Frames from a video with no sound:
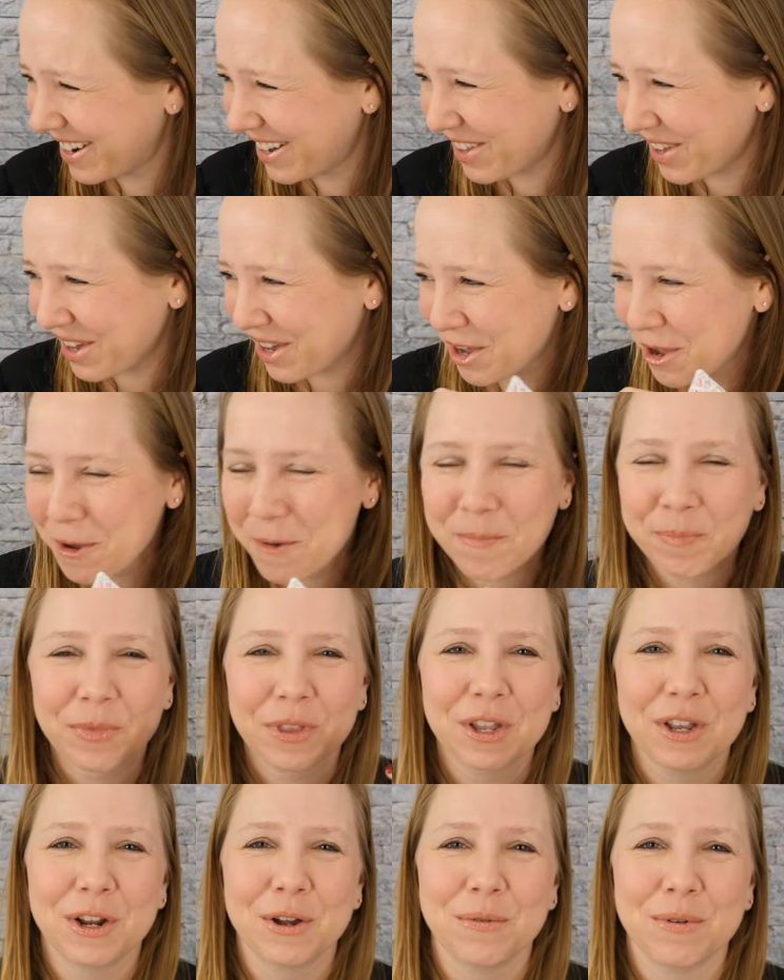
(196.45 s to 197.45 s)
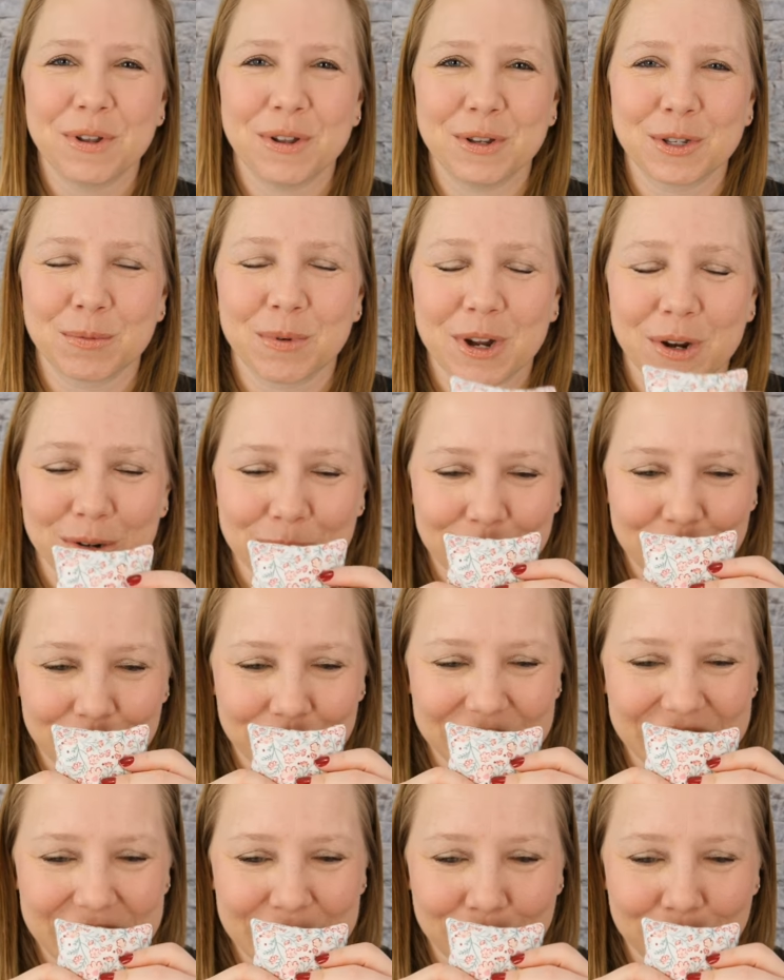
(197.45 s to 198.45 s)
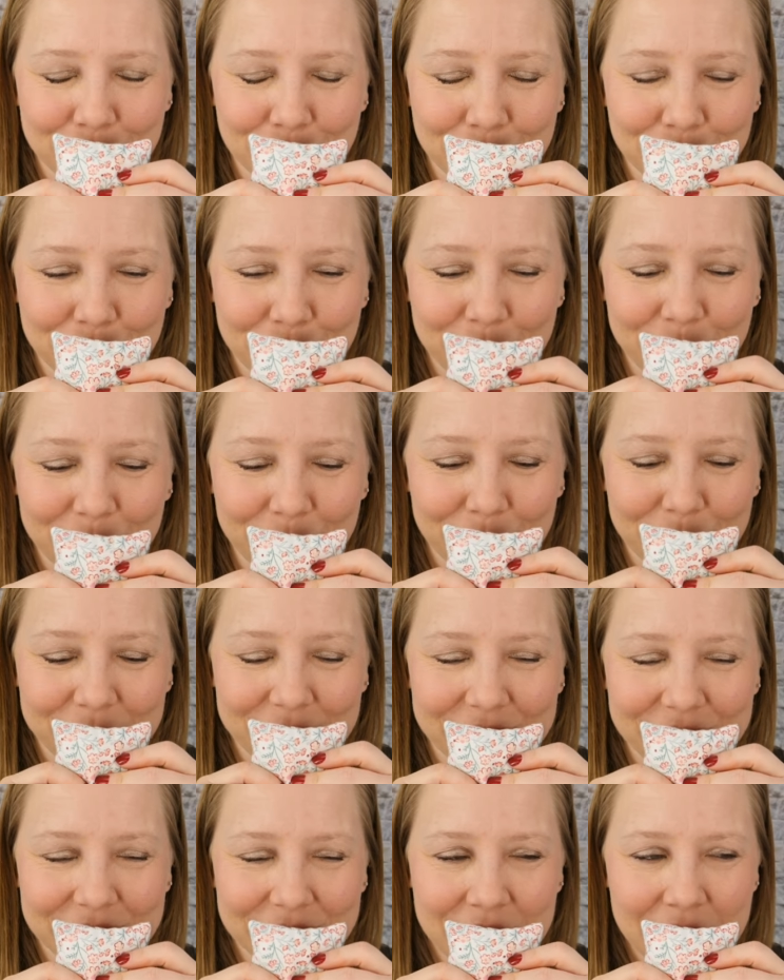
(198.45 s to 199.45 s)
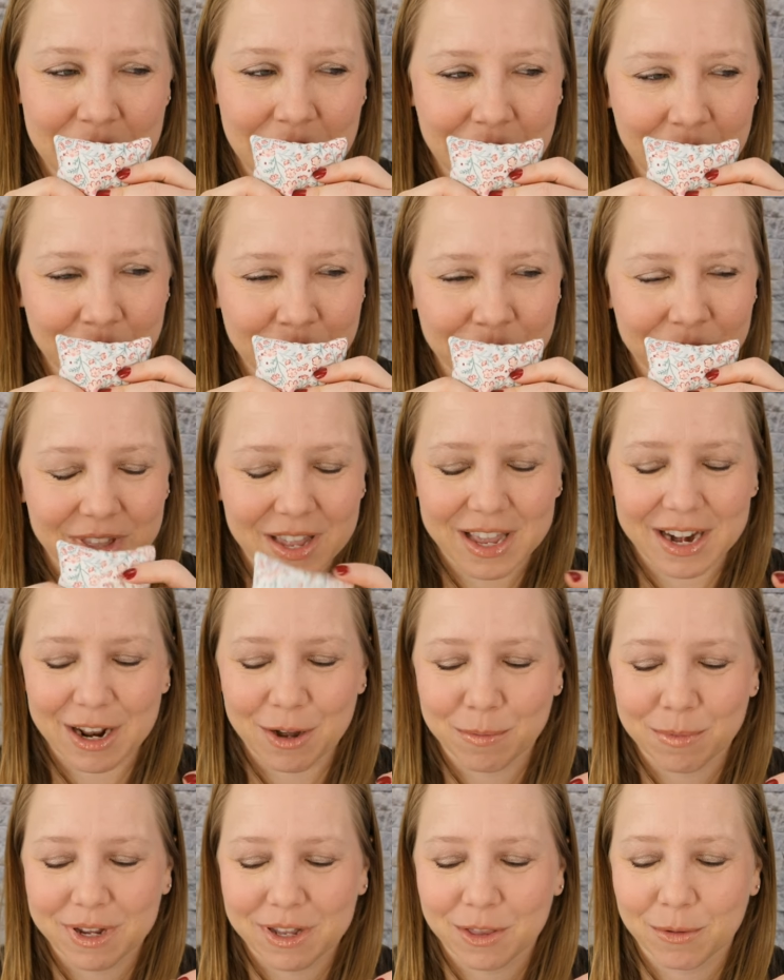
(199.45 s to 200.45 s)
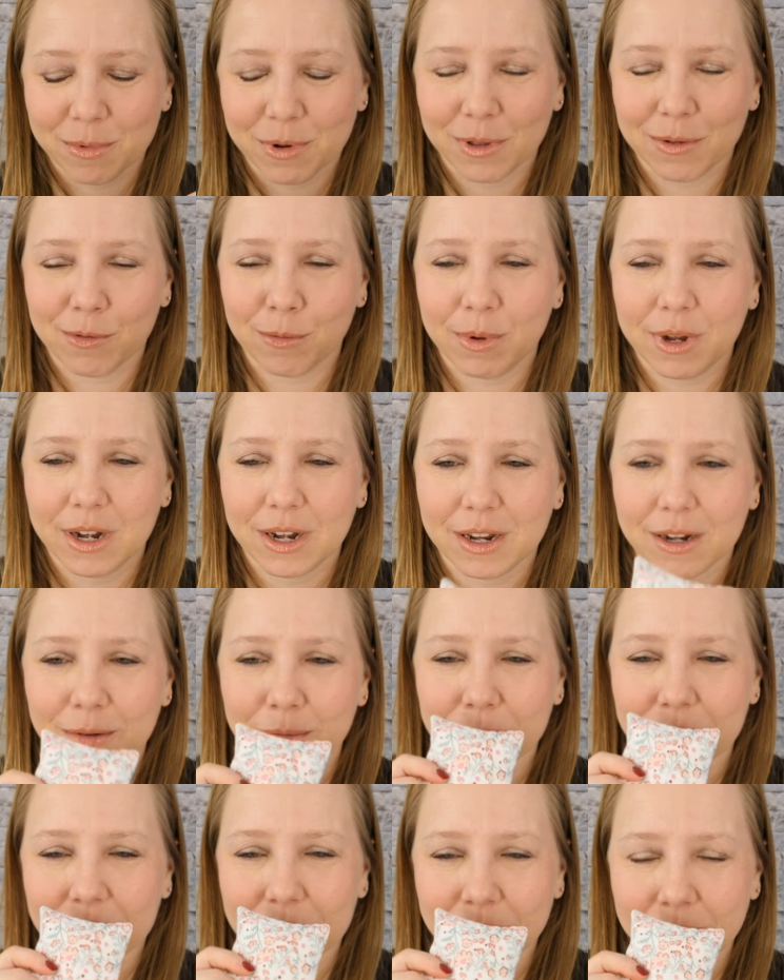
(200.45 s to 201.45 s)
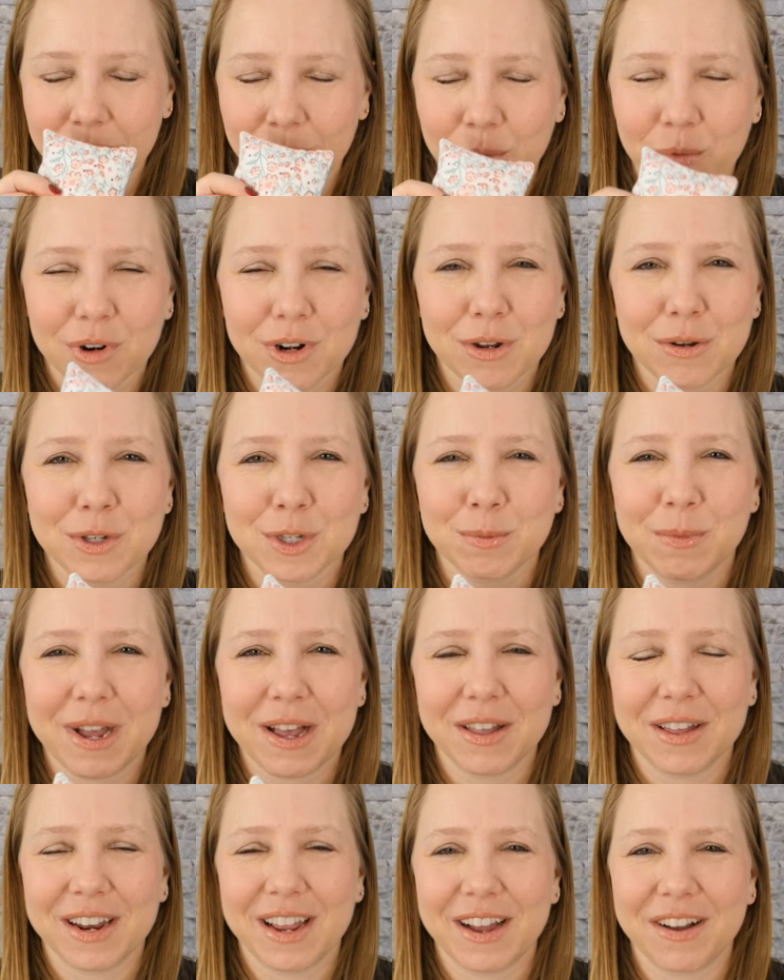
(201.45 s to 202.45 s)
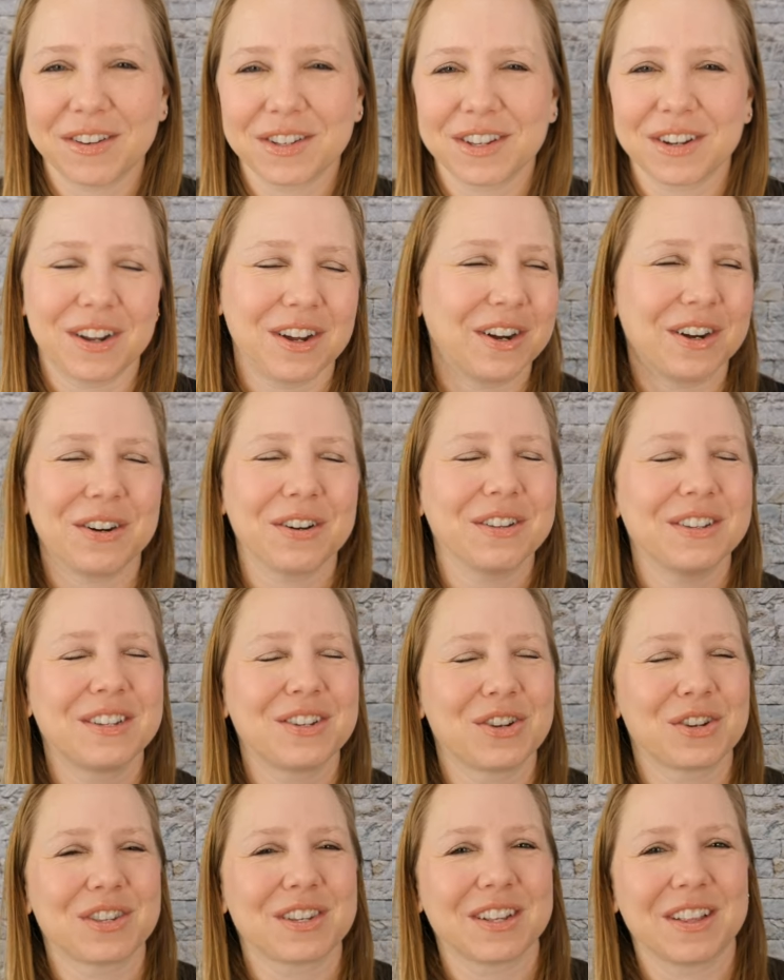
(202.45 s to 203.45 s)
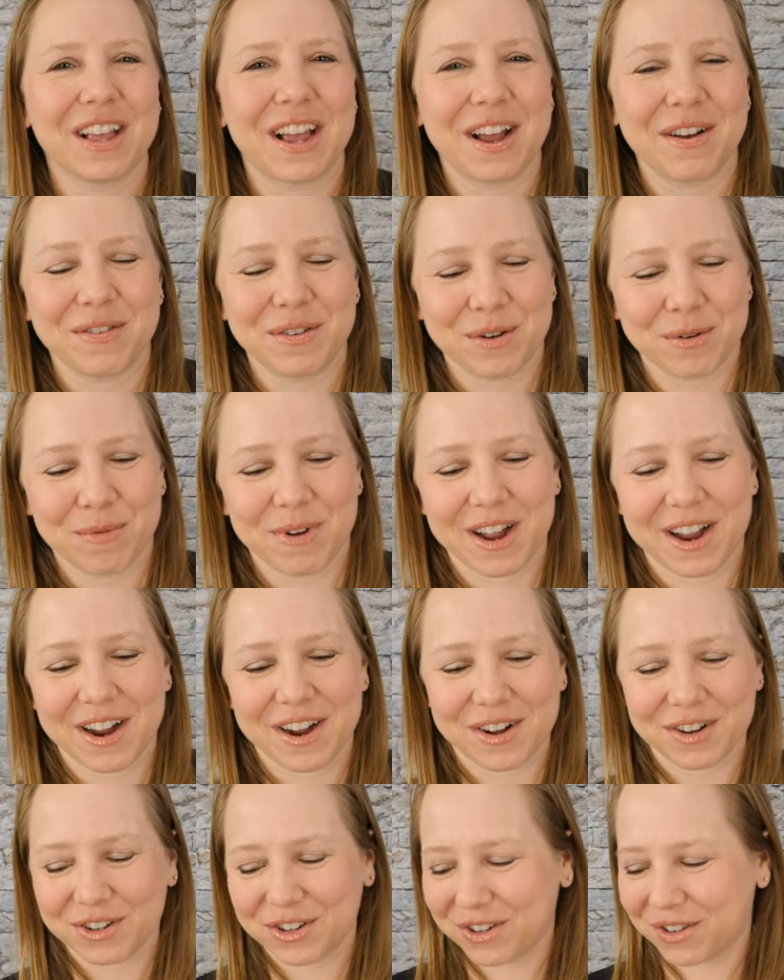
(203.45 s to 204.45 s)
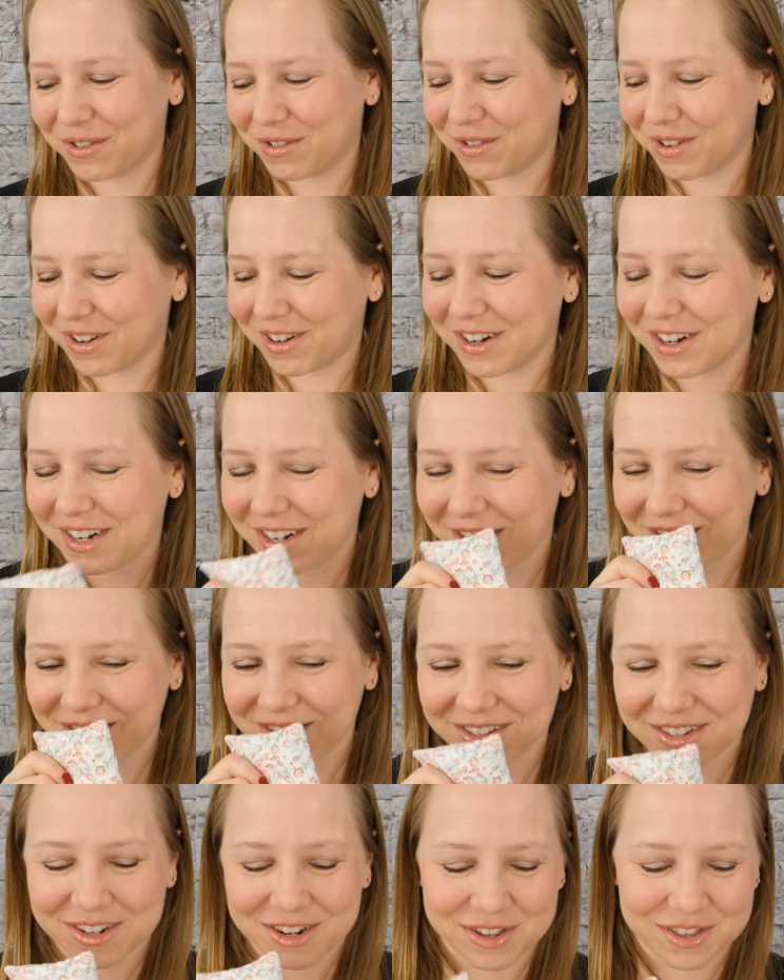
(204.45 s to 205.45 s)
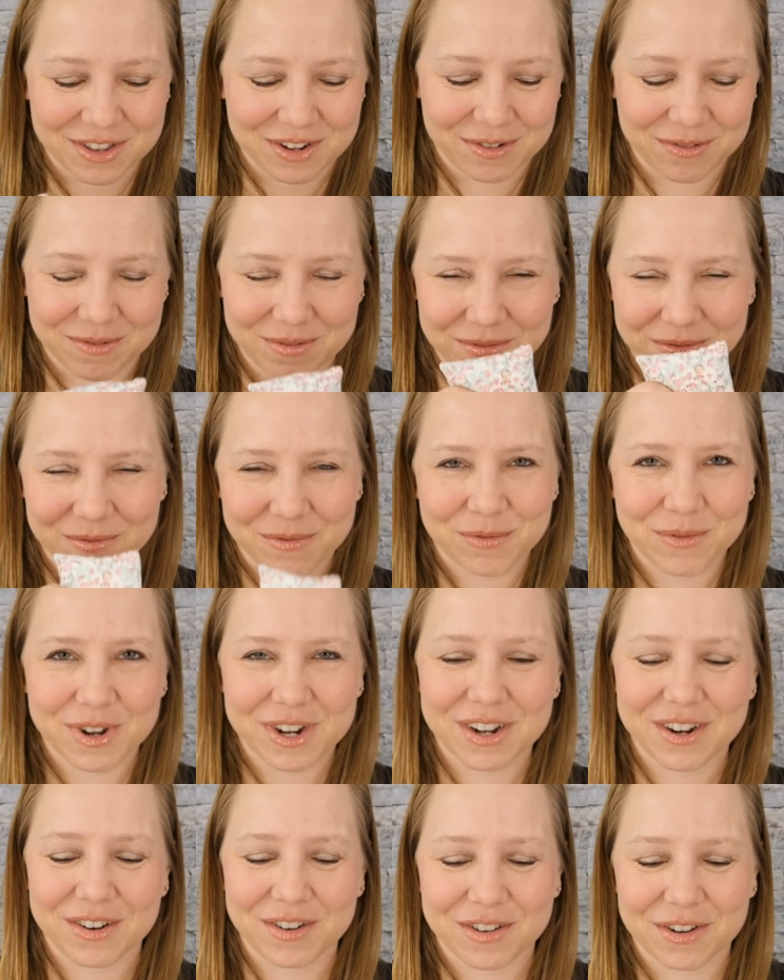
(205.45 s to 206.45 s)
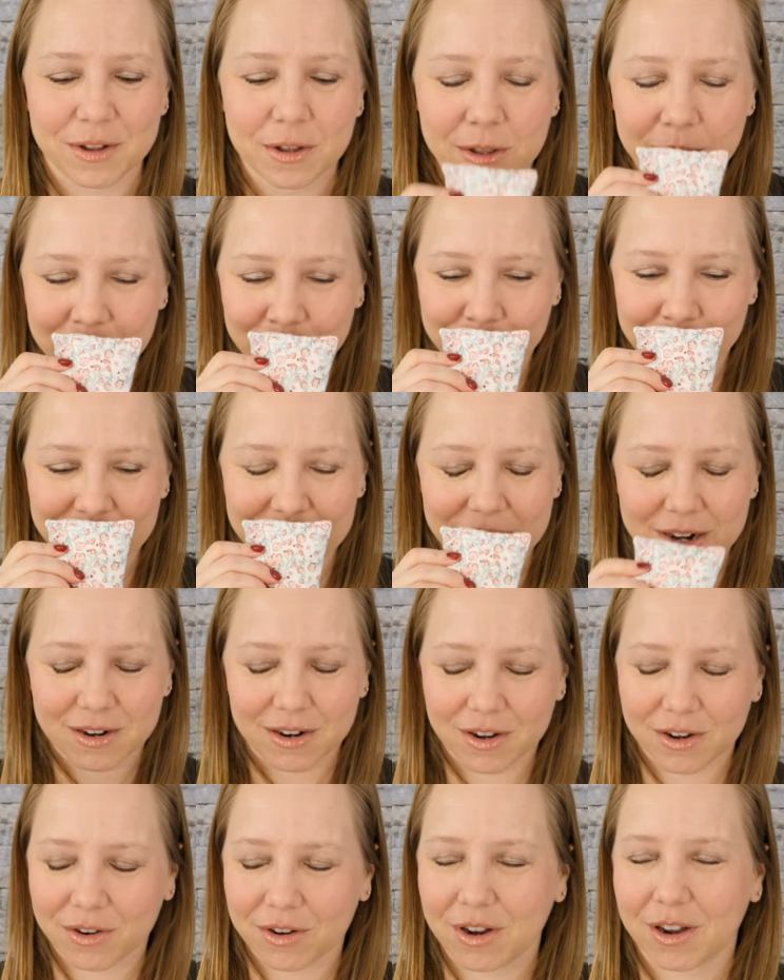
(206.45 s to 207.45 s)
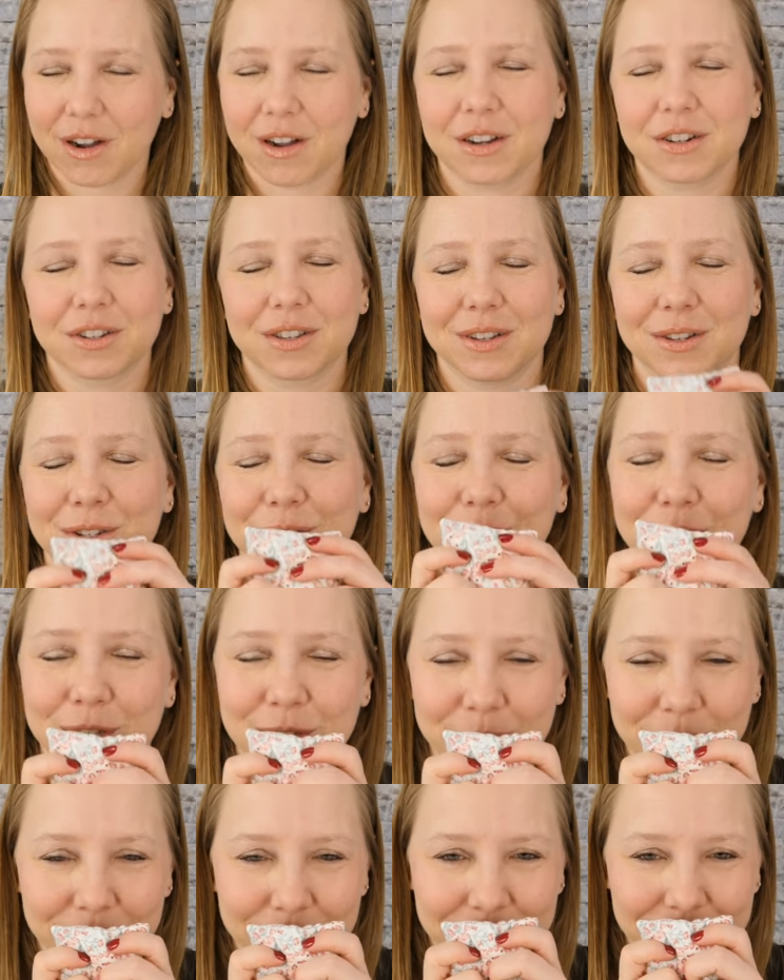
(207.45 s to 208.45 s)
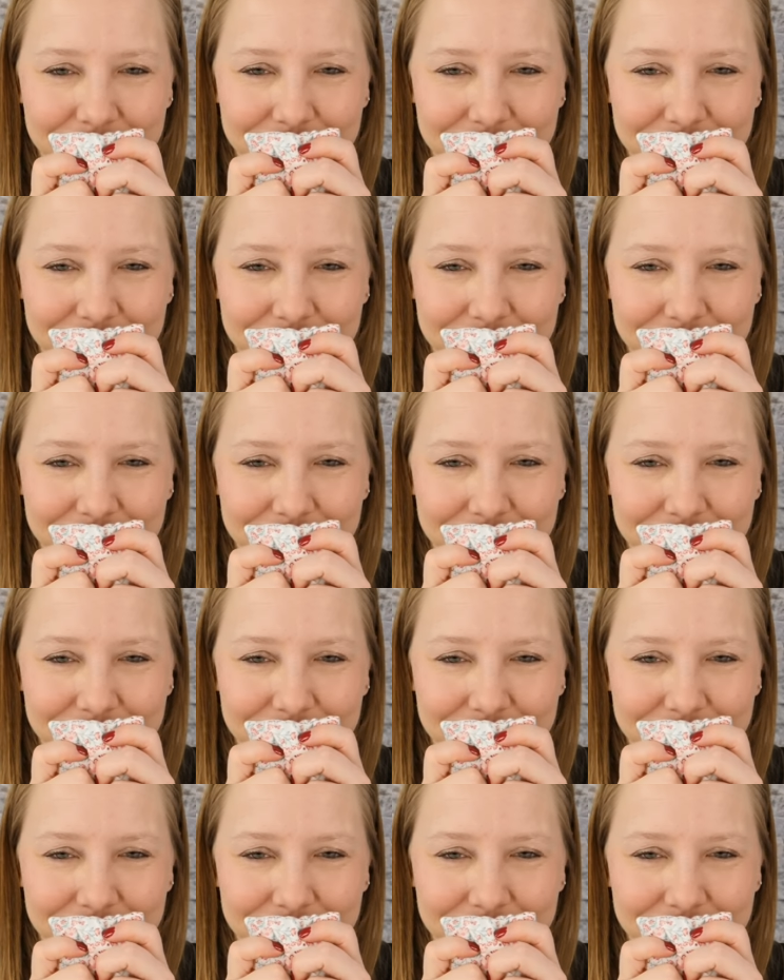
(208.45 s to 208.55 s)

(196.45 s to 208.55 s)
Like, you know, we use Microsoft Teams or Zoom for meetings, and I'll be in the middle of a meeting and be like, what are you smelling, Allison? Oh, it's just a lavender pouch, don't worry. It's nothing weird, but oh gosh, they just,